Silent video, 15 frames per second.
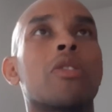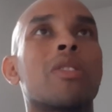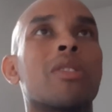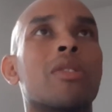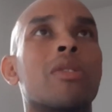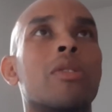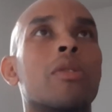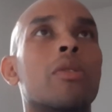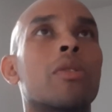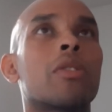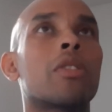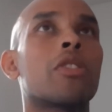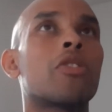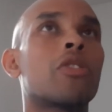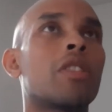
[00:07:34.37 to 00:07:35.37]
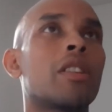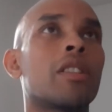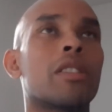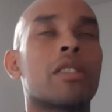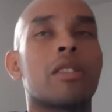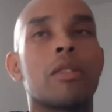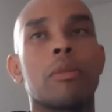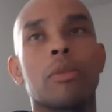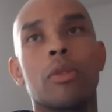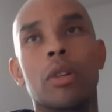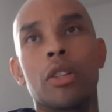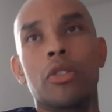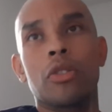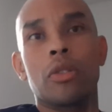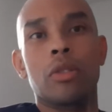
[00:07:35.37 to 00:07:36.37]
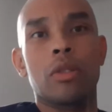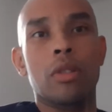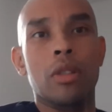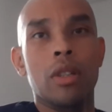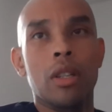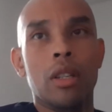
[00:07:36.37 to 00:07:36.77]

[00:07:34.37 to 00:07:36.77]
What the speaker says: There's no such thing as dumb questions.